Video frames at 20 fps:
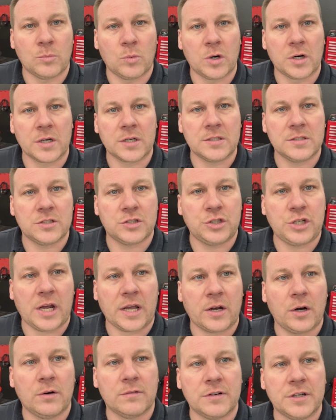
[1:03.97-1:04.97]
work and just
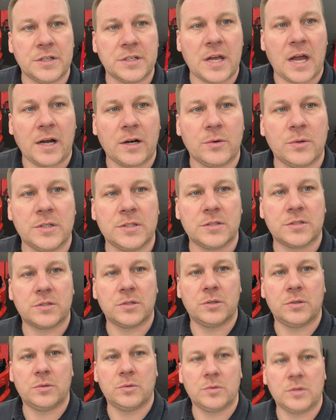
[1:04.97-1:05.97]
check it over and dyno it.
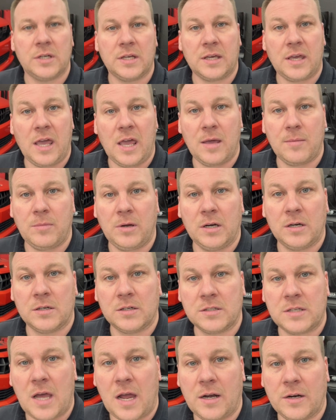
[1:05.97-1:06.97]
So it came here
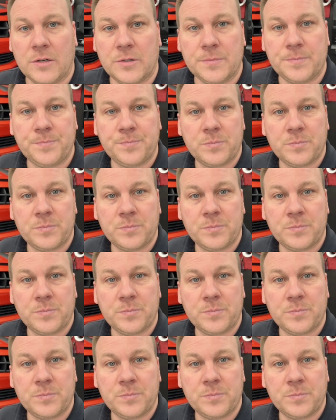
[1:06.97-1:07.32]
to dyno.